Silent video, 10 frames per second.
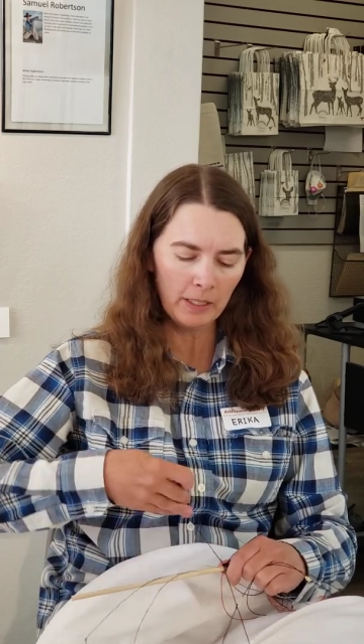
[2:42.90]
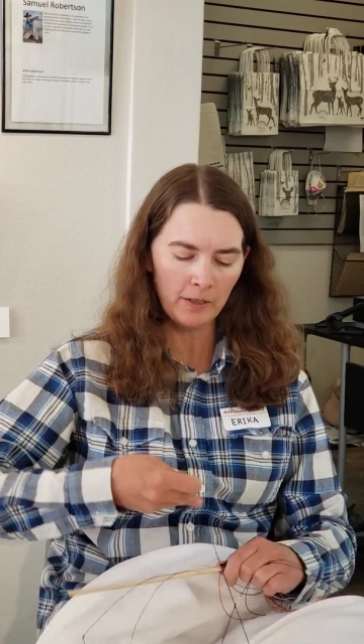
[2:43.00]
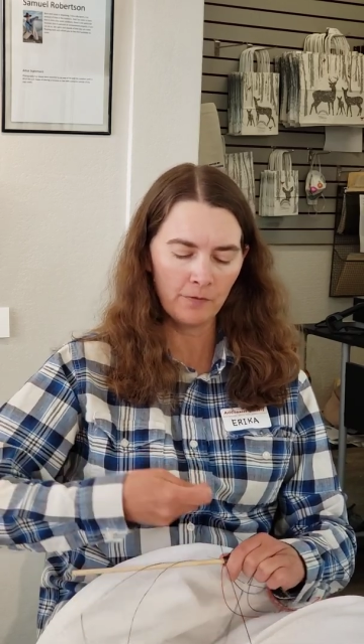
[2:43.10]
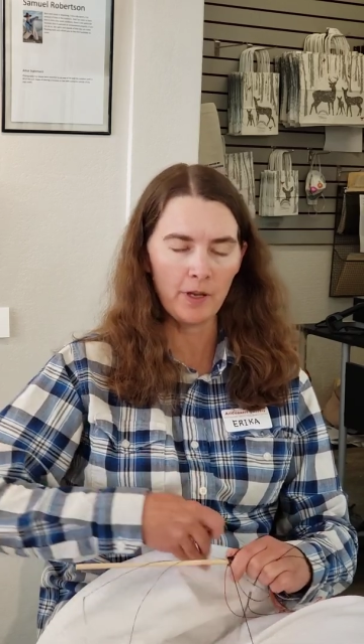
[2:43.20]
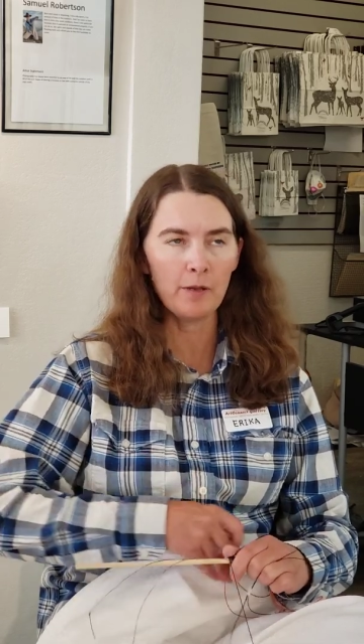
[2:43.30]

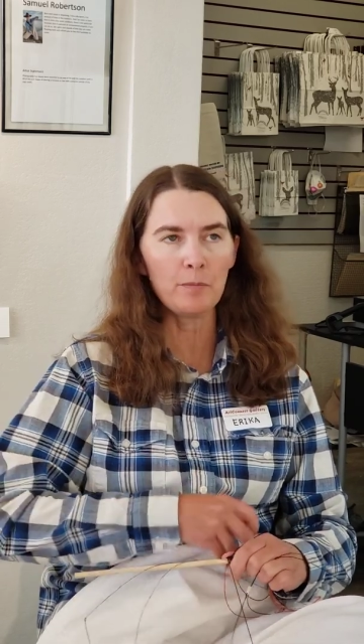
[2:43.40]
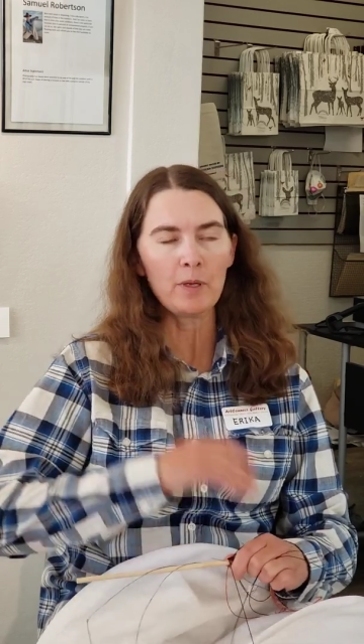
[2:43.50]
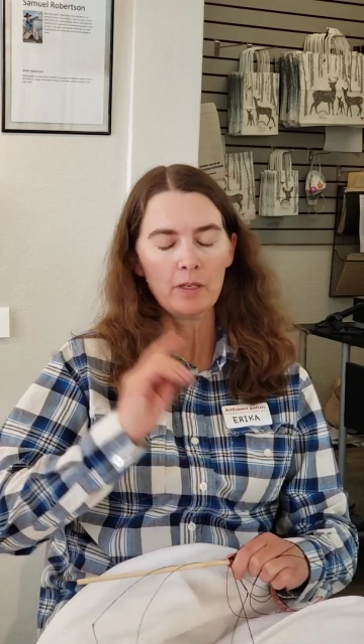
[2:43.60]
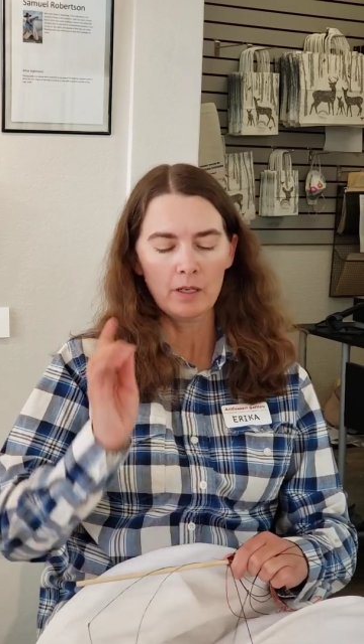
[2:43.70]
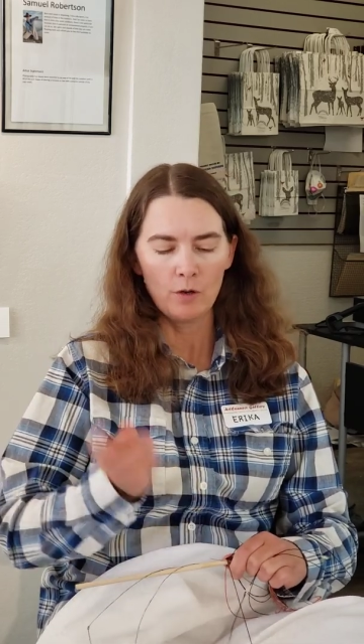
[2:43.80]
If I'm
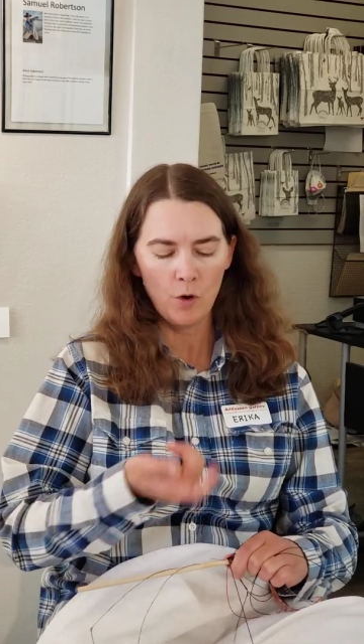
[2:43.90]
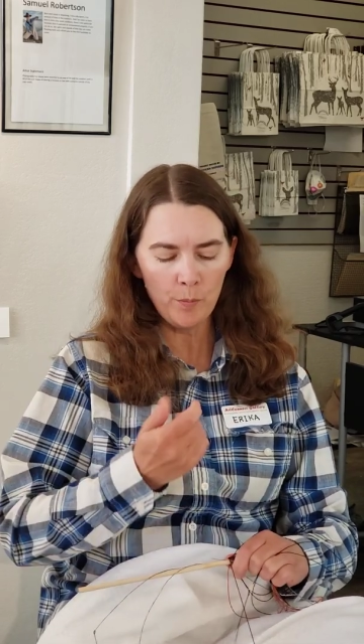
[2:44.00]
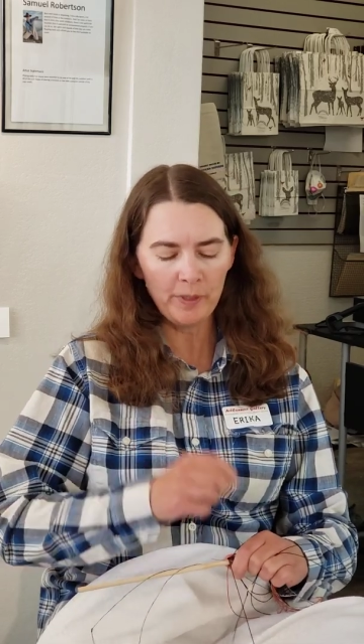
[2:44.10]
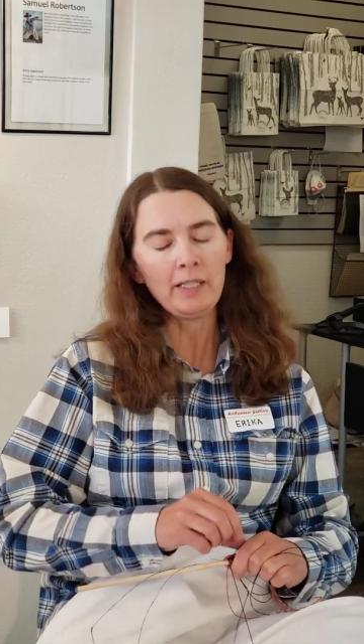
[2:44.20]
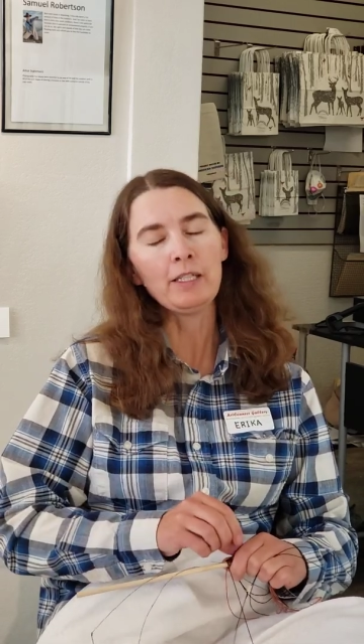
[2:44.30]

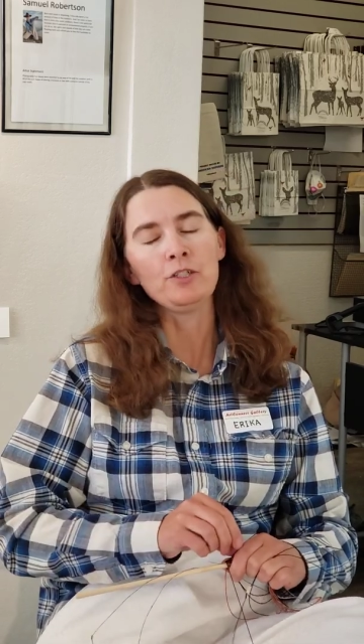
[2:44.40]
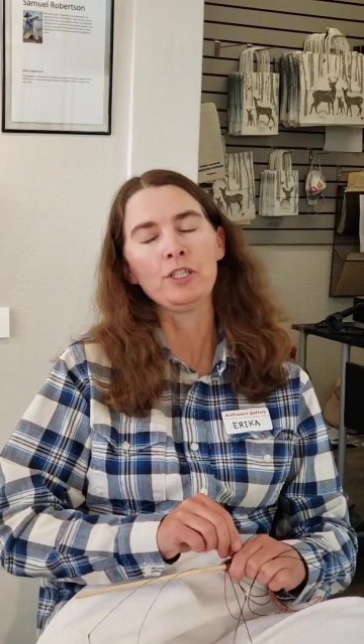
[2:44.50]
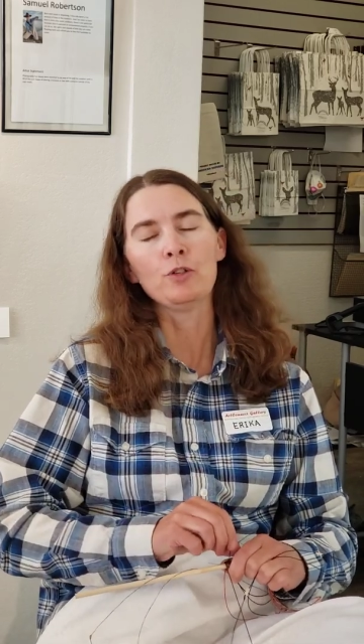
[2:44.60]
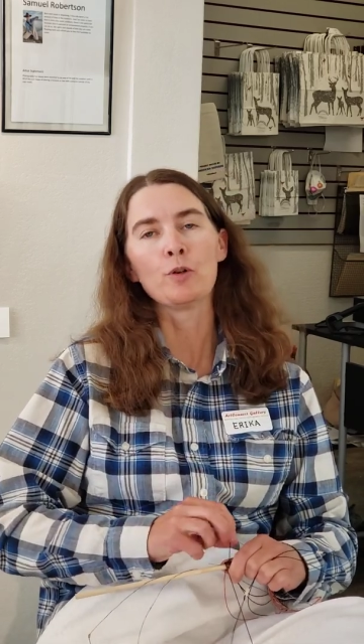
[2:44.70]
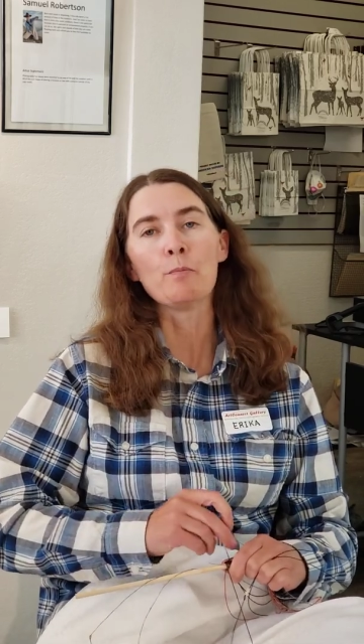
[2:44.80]
open
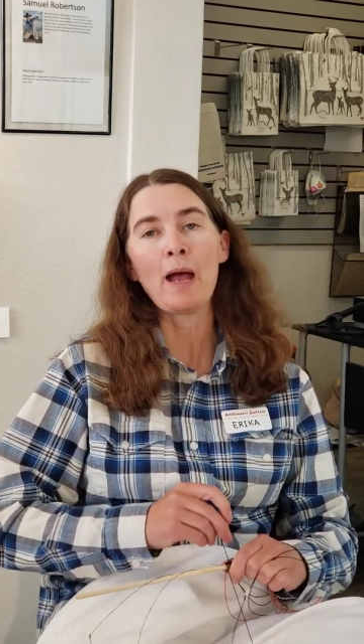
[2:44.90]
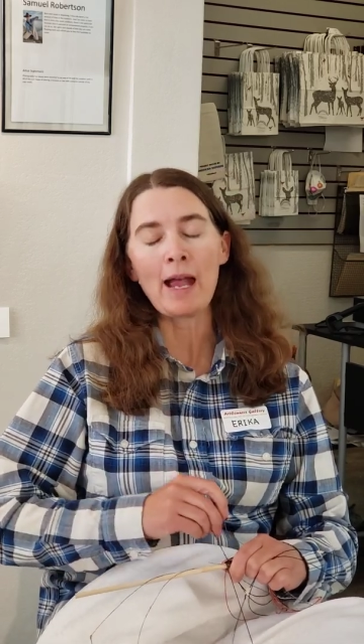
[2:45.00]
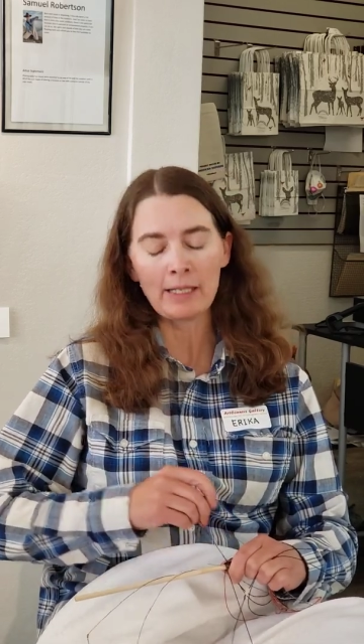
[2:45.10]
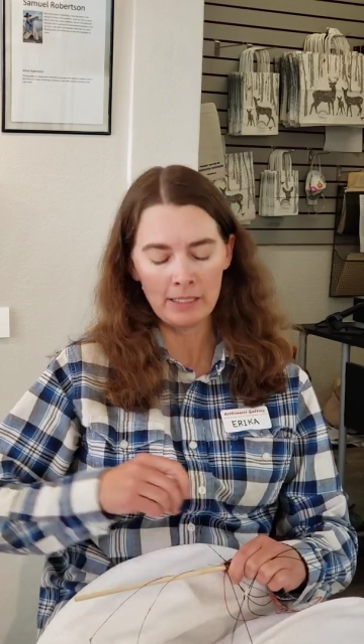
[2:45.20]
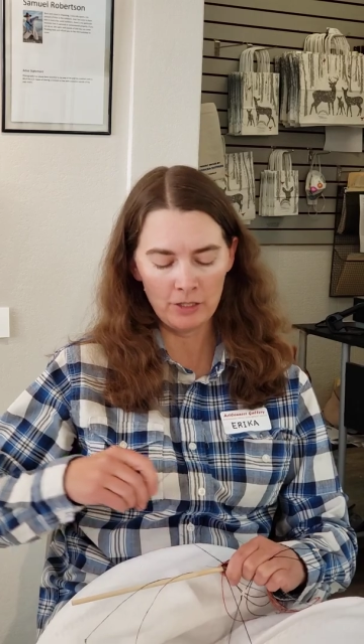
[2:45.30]
hitching or
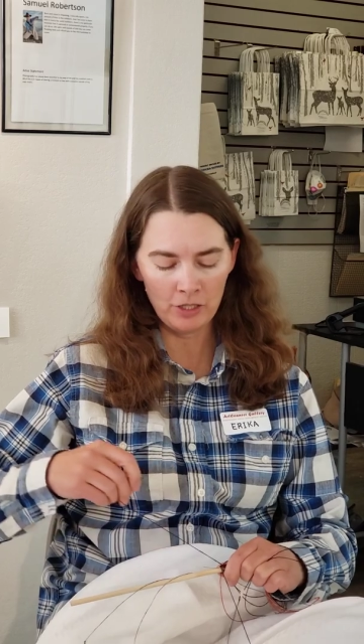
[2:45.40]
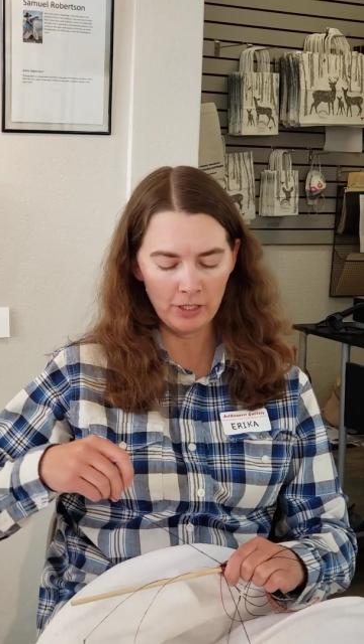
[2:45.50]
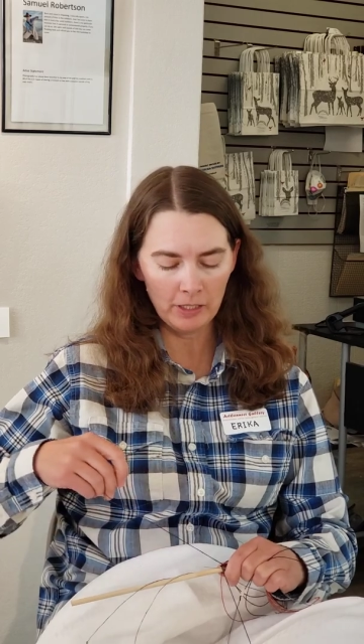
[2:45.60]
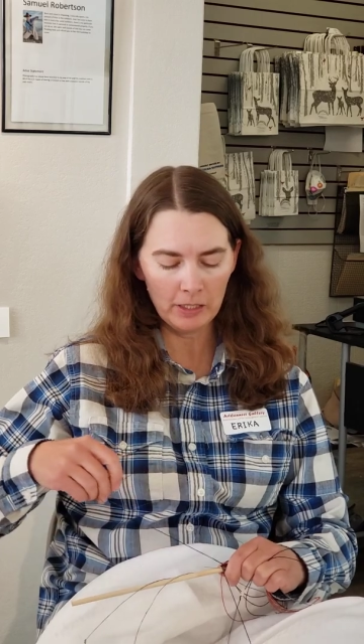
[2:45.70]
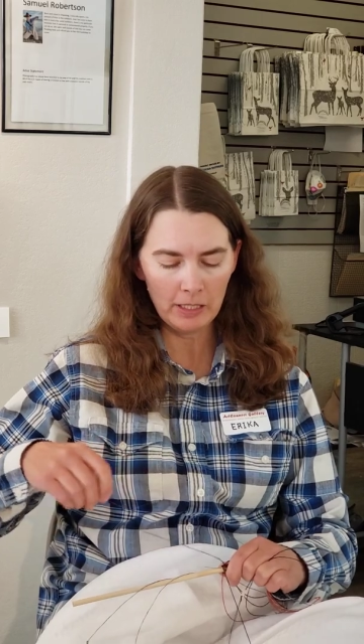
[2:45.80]
back
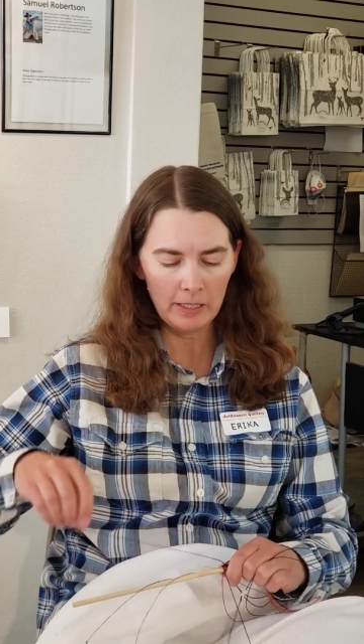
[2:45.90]
hitching,